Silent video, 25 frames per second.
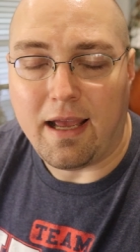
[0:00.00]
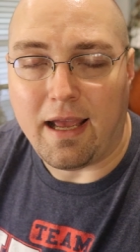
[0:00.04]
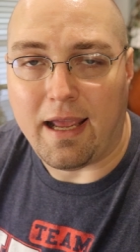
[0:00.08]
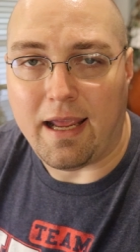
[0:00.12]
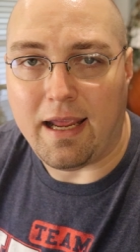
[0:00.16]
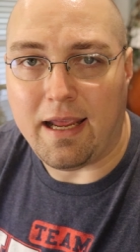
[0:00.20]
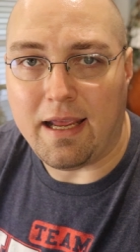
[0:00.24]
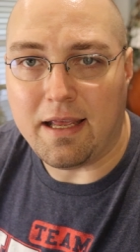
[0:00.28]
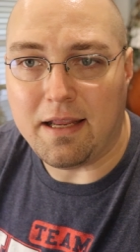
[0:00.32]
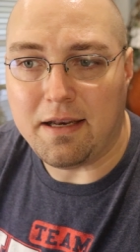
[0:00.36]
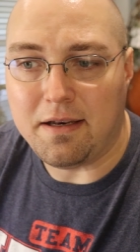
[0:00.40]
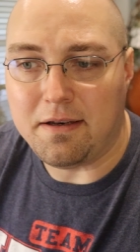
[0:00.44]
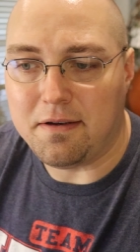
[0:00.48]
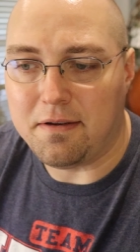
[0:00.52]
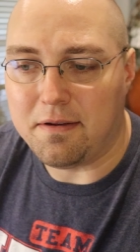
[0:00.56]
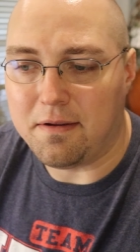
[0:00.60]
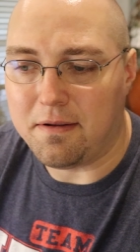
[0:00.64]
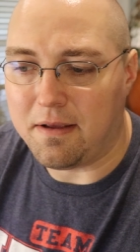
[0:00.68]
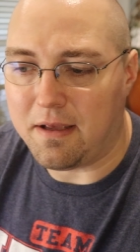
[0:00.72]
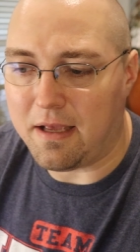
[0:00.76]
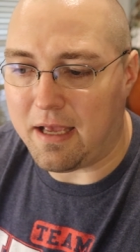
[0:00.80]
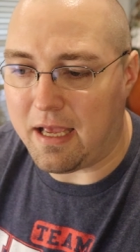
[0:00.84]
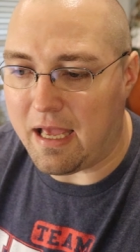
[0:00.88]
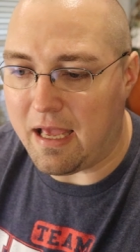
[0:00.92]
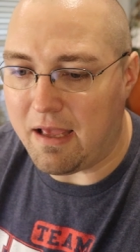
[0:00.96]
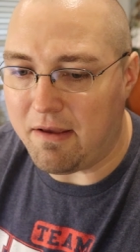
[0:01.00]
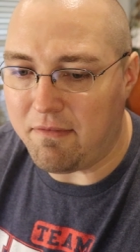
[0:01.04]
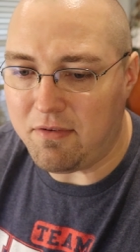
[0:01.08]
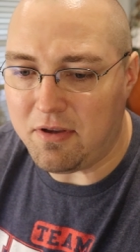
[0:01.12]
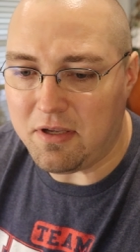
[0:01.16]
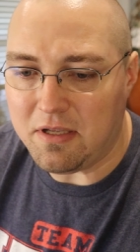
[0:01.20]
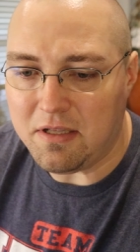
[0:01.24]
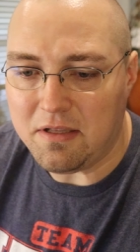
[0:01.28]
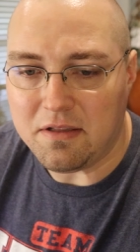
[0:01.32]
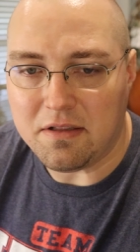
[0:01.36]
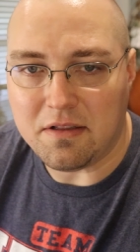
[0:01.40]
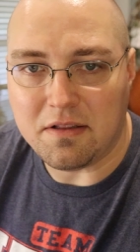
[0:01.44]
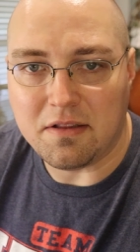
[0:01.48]
And
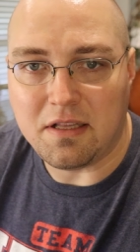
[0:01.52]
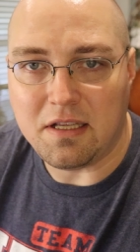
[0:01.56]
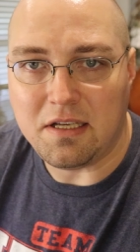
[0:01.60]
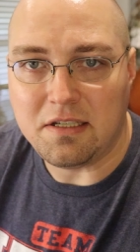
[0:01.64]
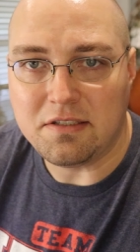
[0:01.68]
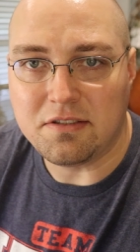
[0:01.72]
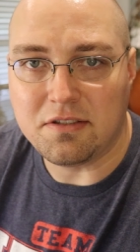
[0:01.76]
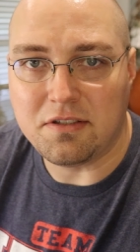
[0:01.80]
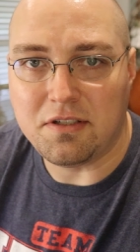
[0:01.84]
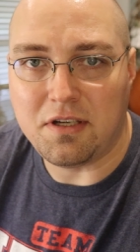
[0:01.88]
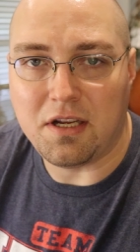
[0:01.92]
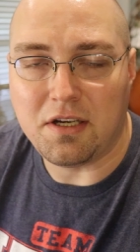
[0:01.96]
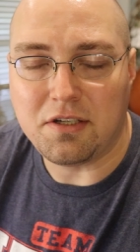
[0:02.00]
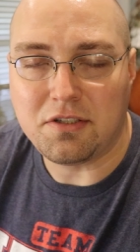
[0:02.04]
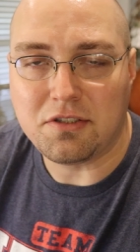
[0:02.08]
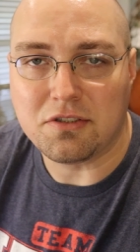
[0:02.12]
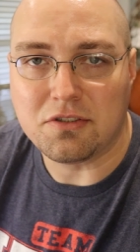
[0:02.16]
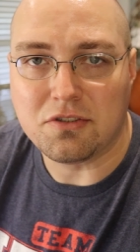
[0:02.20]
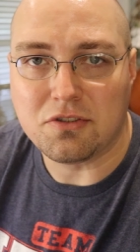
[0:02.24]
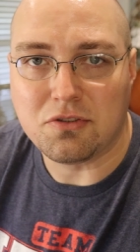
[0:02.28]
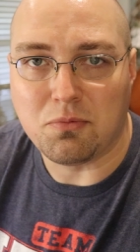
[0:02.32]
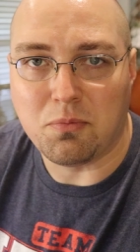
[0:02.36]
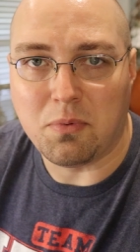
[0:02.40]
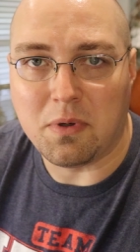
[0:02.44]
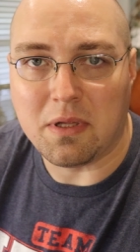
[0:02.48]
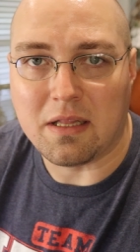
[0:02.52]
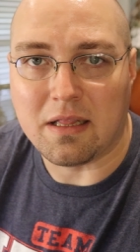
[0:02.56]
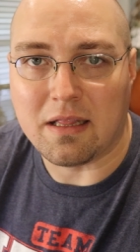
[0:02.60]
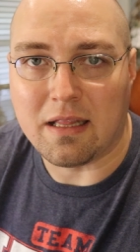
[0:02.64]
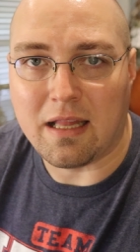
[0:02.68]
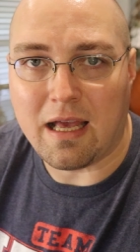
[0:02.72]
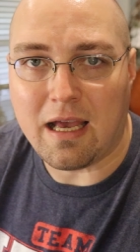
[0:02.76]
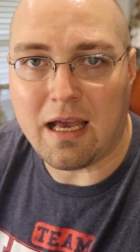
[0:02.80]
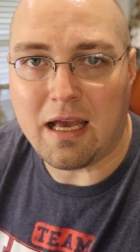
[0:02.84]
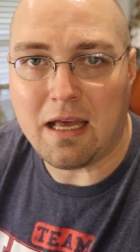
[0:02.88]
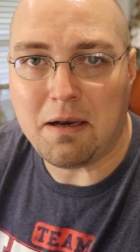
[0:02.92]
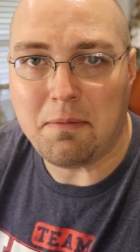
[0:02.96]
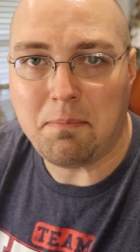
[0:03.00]
having these additions with
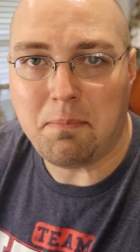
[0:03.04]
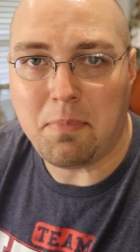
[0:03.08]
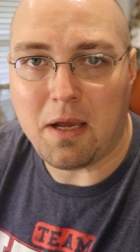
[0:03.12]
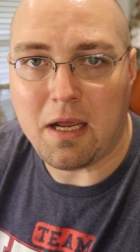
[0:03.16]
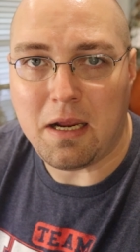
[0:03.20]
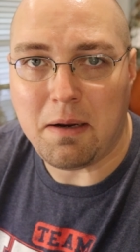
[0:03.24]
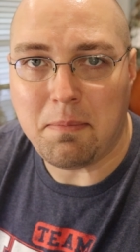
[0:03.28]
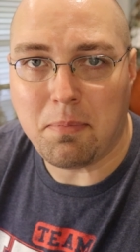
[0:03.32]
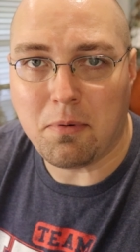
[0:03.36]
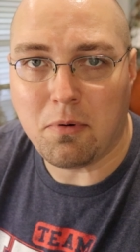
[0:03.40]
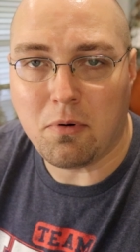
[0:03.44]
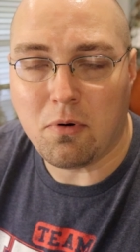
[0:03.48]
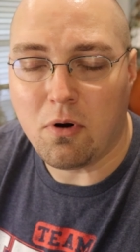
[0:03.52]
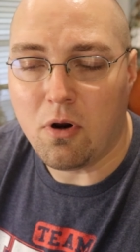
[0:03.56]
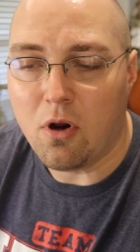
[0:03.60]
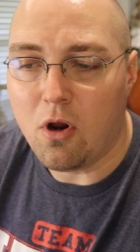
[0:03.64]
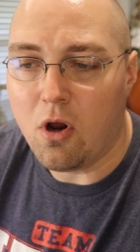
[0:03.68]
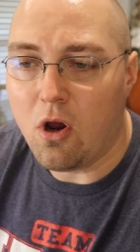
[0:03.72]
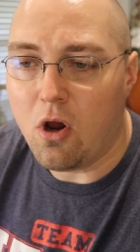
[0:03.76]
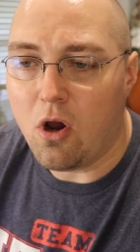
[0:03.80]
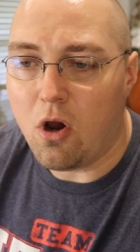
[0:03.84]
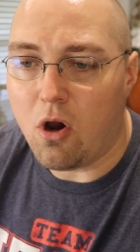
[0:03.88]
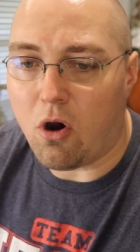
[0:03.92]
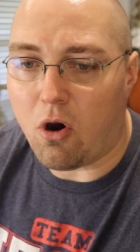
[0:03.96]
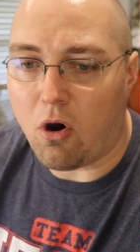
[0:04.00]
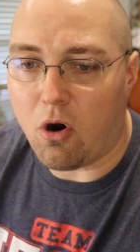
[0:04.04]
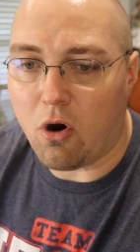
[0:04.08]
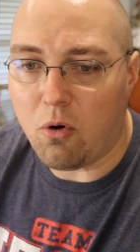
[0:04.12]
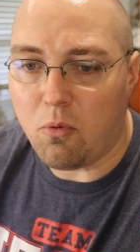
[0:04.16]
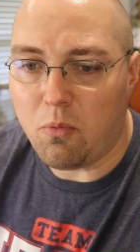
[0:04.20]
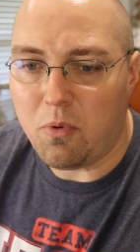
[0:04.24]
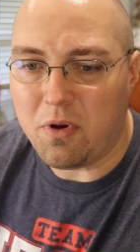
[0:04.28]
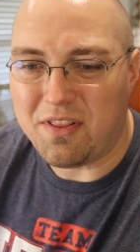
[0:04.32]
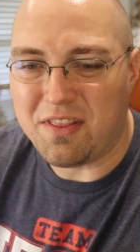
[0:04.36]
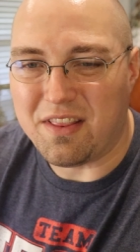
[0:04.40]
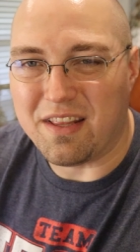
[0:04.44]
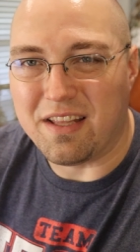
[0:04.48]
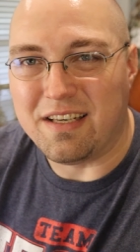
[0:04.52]
line paper or
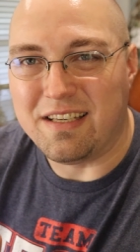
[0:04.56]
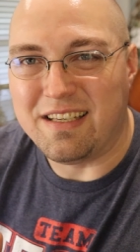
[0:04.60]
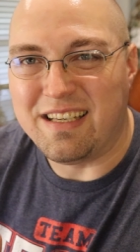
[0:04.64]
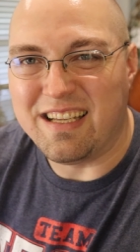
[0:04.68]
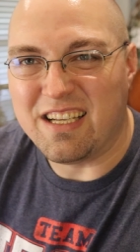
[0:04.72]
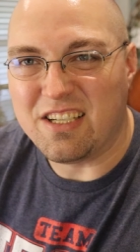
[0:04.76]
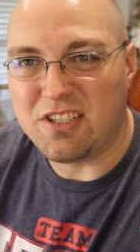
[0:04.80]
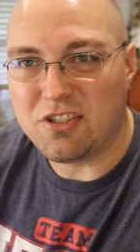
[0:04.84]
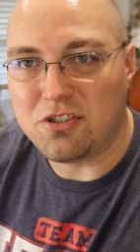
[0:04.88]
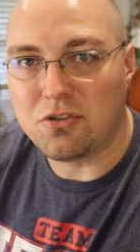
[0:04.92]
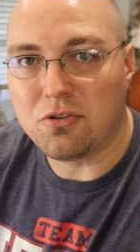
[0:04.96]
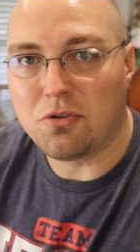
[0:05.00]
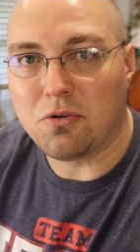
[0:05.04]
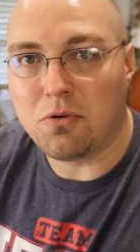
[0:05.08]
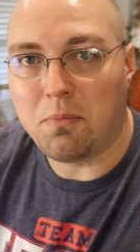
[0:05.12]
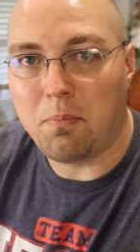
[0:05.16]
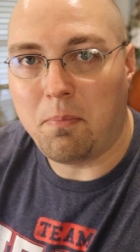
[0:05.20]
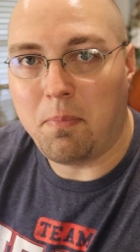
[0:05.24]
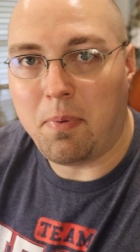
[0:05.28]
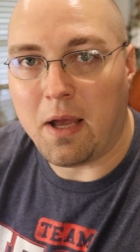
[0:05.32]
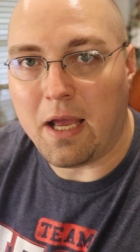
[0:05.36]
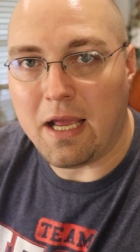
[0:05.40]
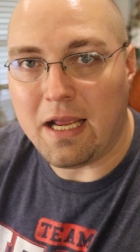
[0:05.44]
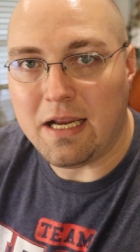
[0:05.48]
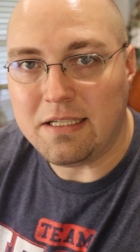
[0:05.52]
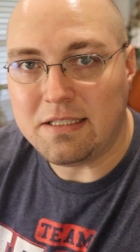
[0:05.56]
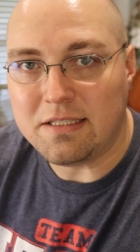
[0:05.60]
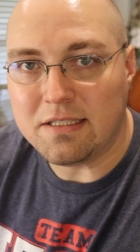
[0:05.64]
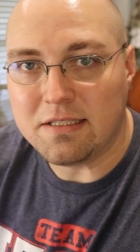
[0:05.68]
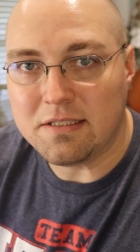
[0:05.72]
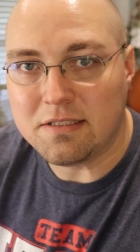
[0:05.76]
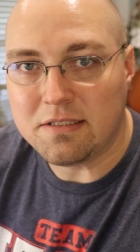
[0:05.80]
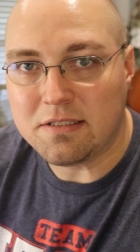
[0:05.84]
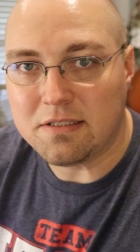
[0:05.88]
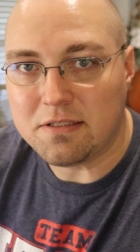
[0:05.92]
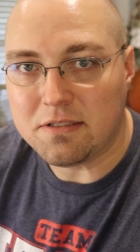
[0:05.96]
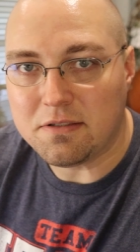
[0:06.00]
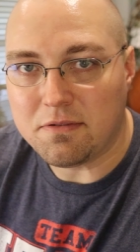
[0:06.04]
with additional
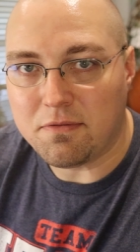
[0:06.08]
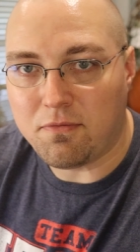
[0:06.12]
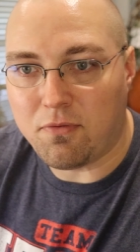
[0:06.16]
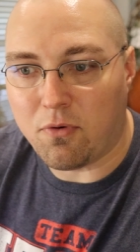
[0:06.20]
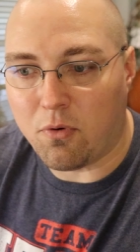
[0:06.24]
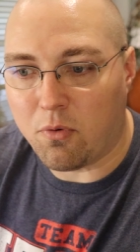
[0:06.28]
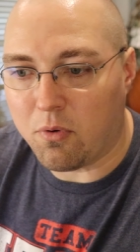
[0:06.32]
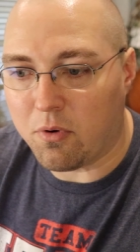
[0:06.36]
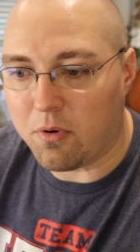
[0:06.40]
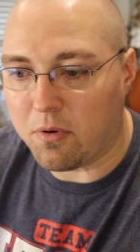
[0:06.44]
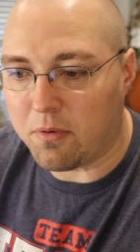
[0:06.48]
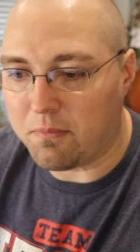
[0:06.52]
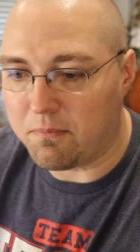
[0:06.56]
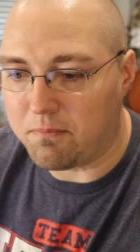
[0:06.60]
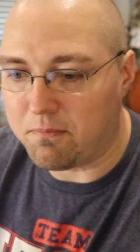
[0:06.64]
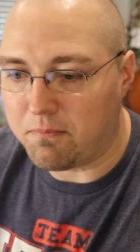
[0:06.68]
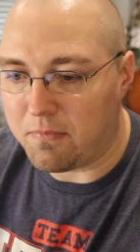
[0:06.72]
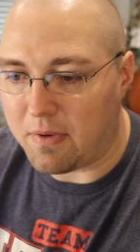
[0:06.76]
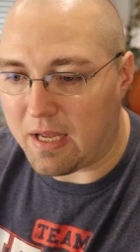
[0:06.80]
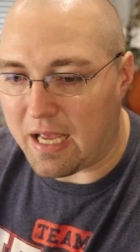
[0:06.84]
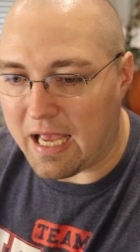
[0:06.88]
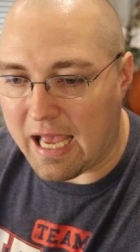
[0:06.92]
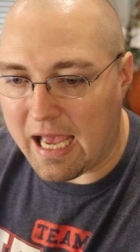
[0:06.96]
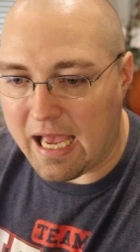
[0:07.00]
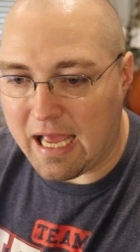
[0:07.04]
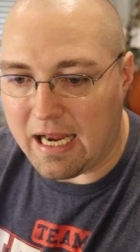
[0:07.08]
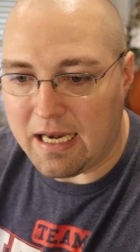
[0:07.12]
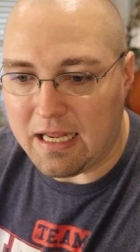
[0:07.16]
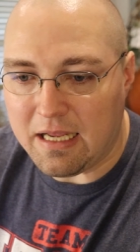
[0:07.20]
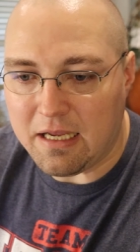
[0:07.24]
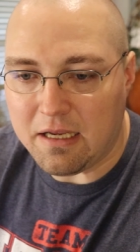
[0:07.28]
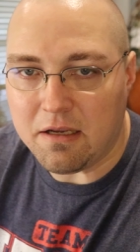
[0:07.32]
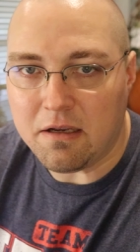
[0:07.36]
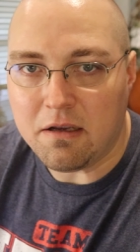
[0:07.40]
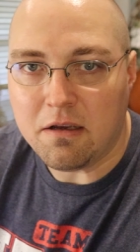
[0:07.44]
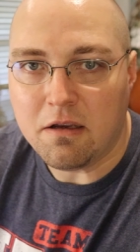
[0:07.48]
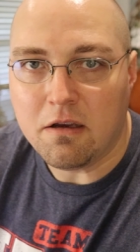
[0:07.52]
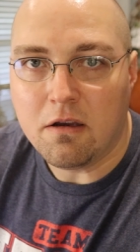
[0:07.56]
pages for
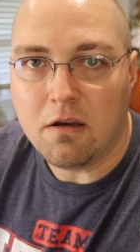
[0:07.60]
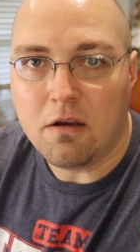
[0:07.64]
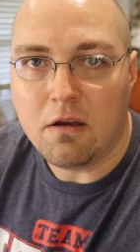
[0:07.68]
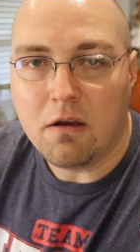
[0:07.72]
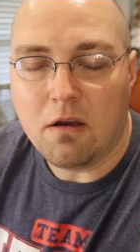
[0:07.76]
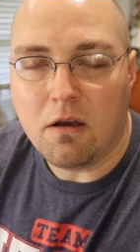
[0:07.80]
adding